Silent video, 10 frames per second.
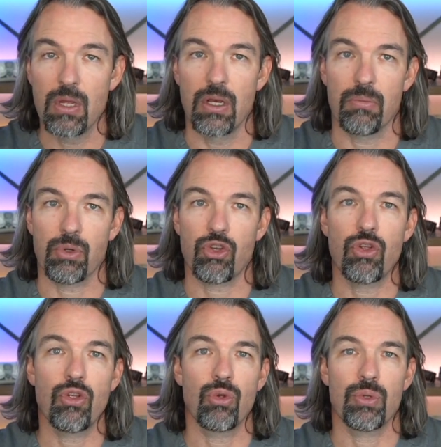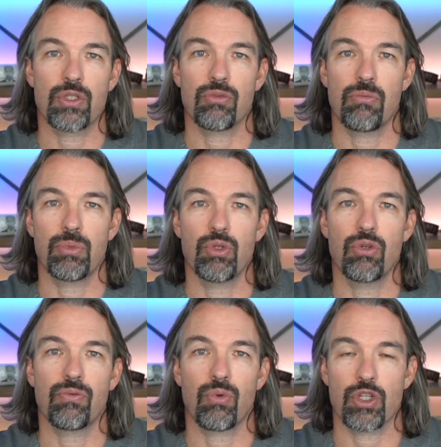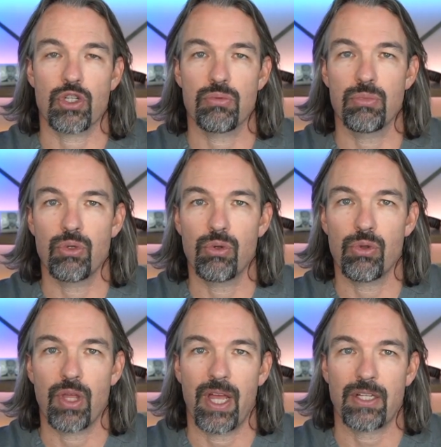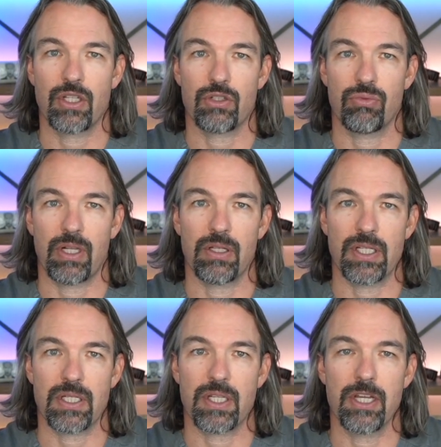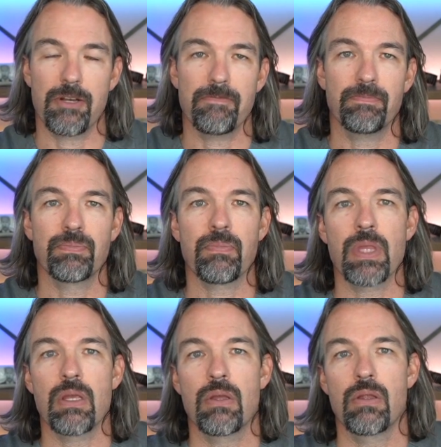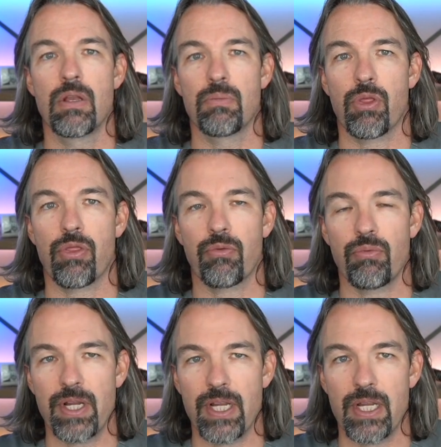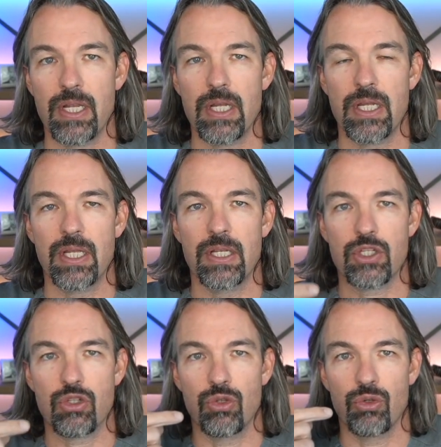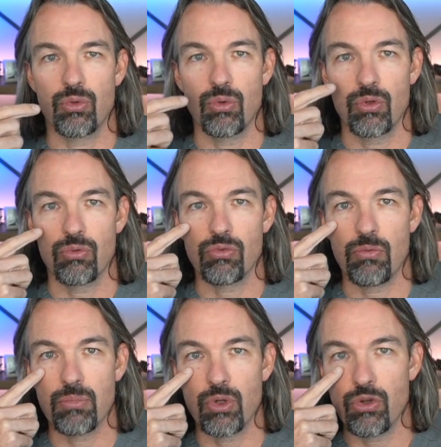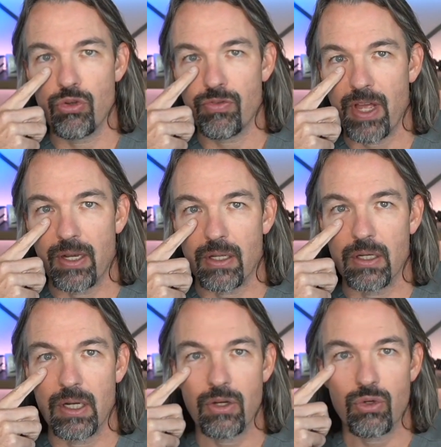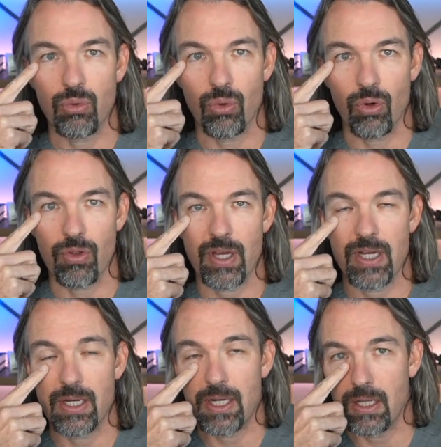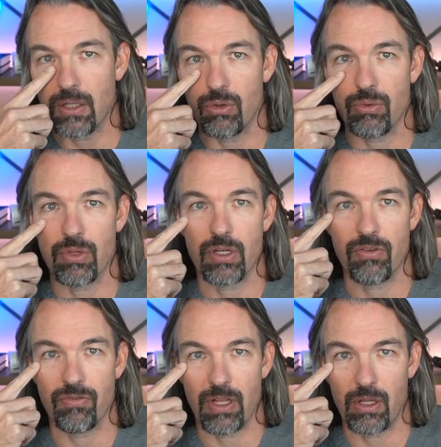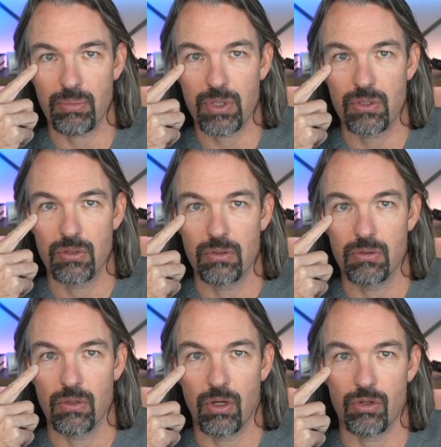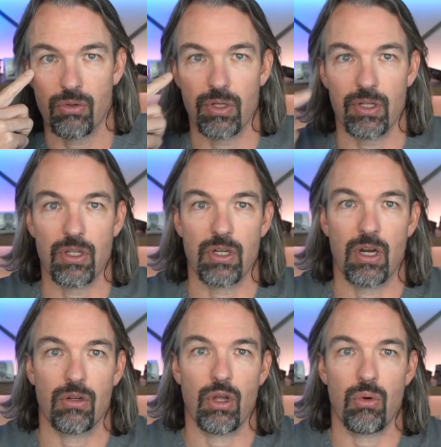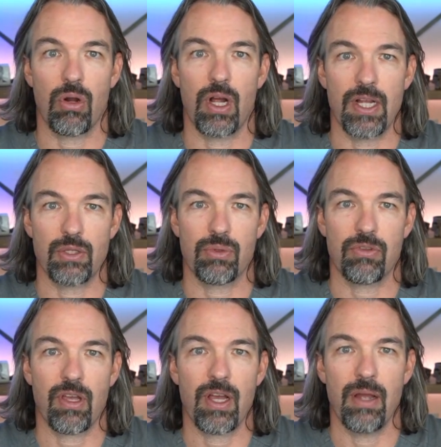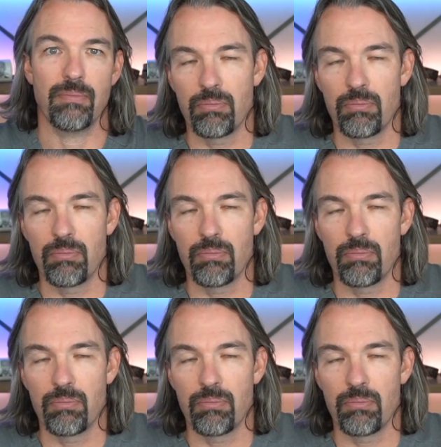Number two is to remove or smooth excess wrinkly skin. Number three is to remove and contour the hollow that develops in our lower eyes with time.